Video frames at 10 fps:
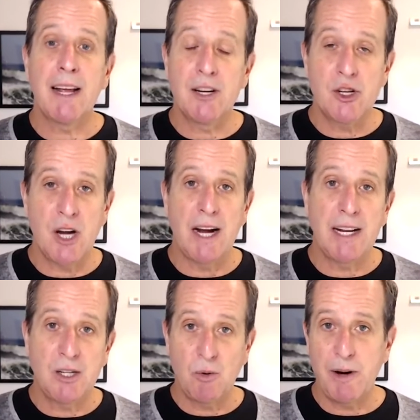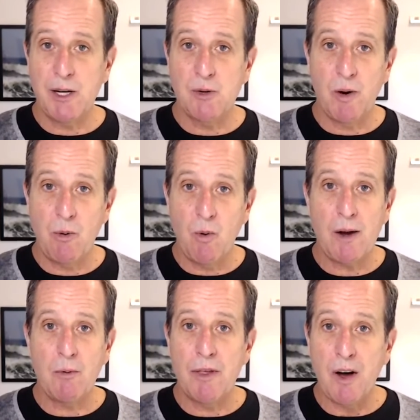and shiny
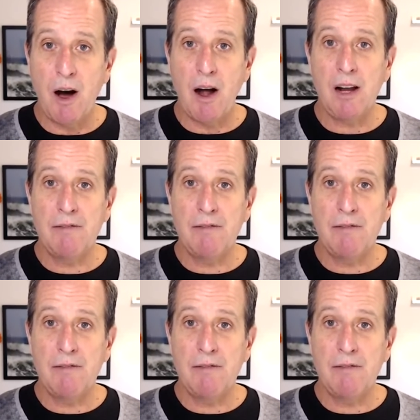2021 with all of